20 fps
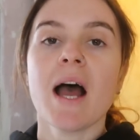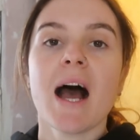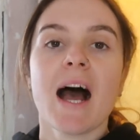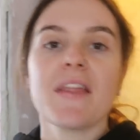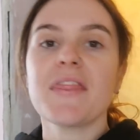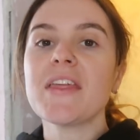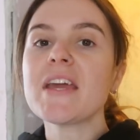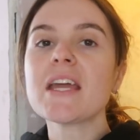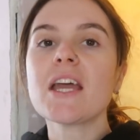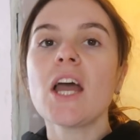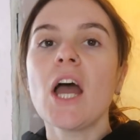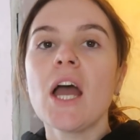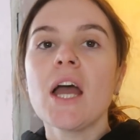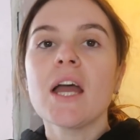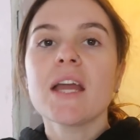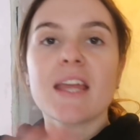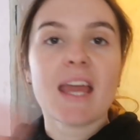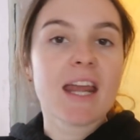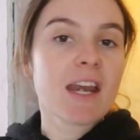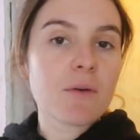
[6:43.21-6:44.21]
I think
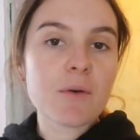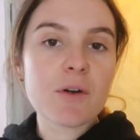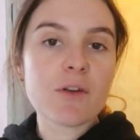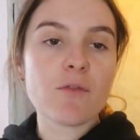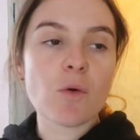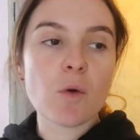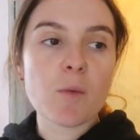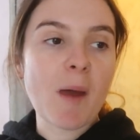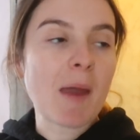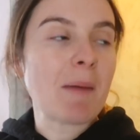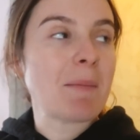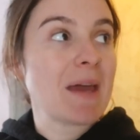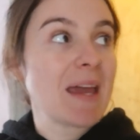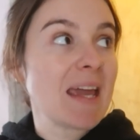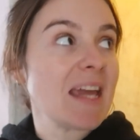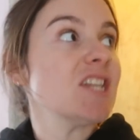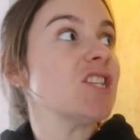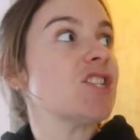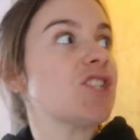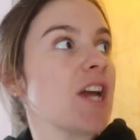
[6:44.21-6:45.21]
getting rid of wallpaper
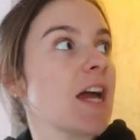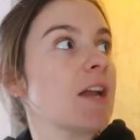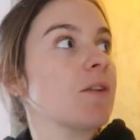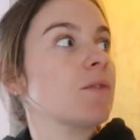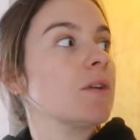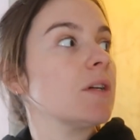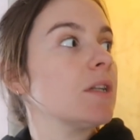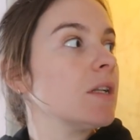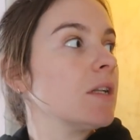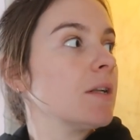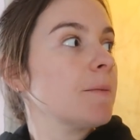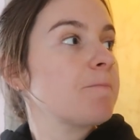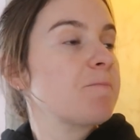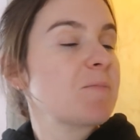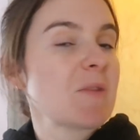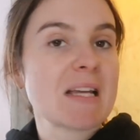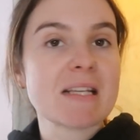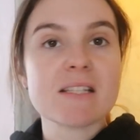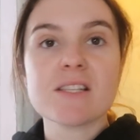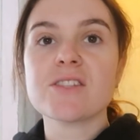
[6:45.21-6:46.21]
in general
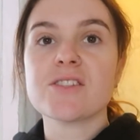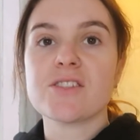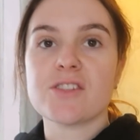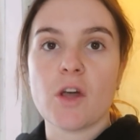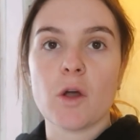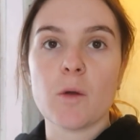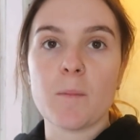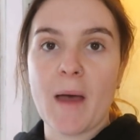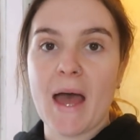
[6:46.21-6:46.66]
isn't so